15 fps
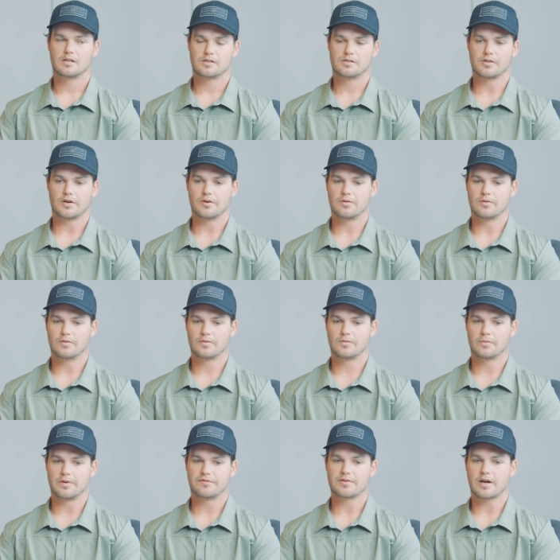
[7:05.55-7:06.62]
So
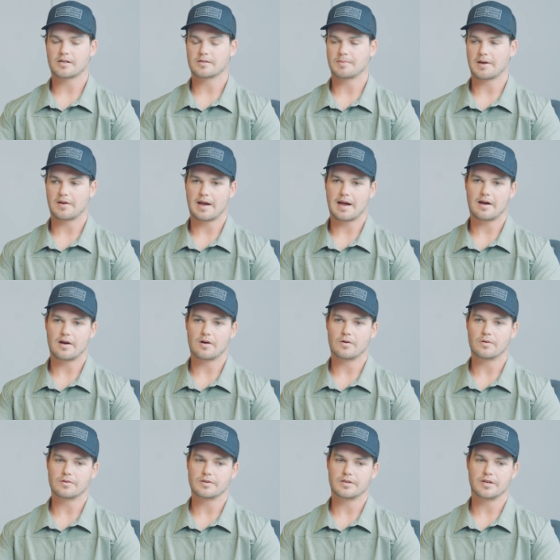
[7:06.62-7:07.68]
we've talked about
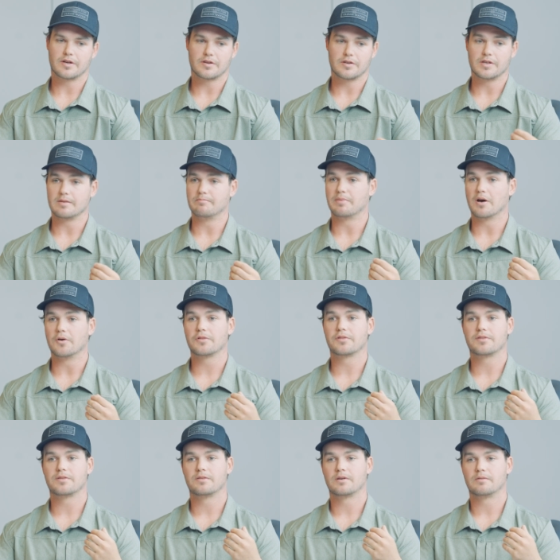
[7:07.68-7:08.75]
how you know you need
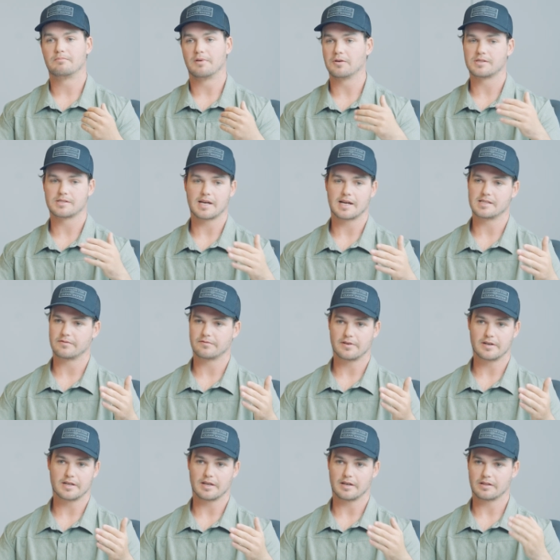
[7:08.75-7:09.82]
both both sides of
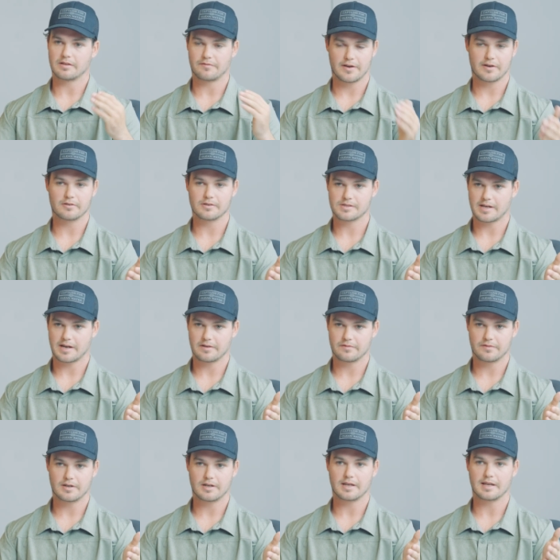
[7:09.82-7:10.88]
funding, the federal side of
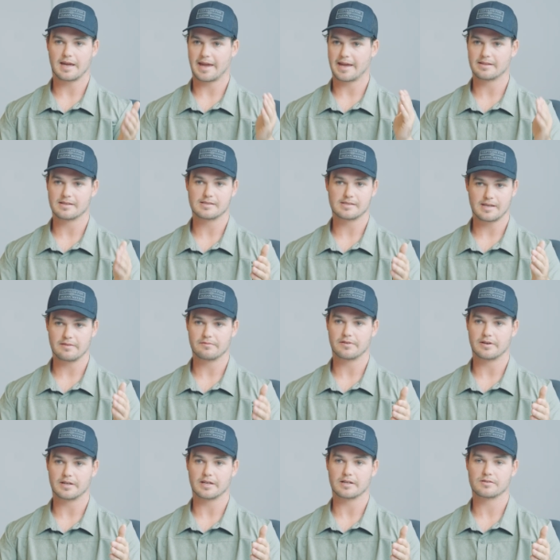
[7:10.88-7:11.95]
funding and the state
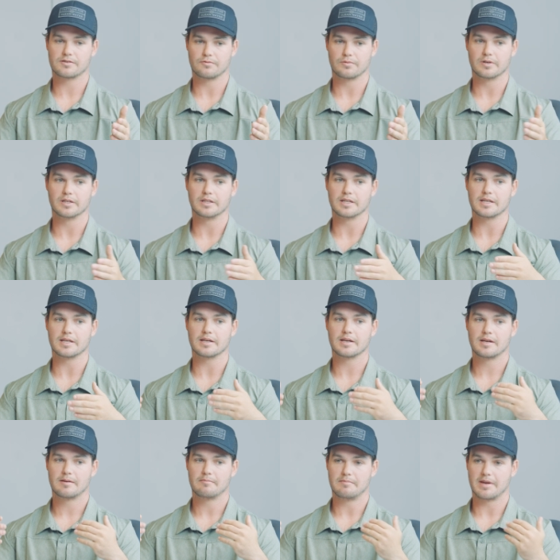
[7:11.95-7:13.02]
funding, to really
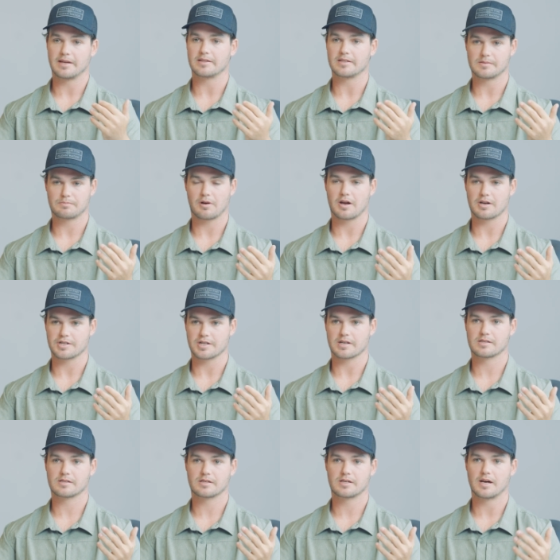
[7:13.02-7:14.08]
make these
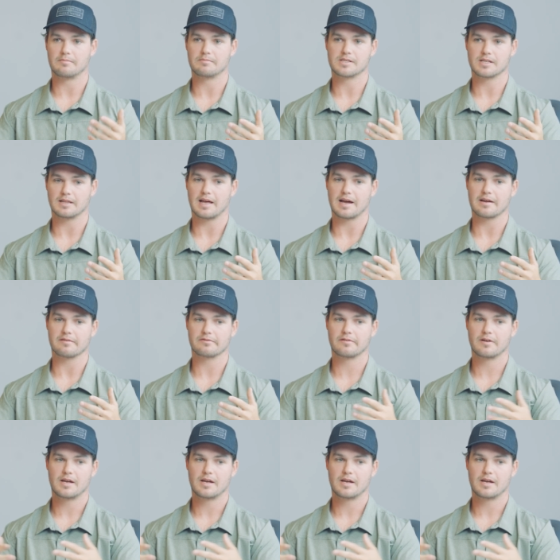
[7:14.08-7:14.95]
projects come to life.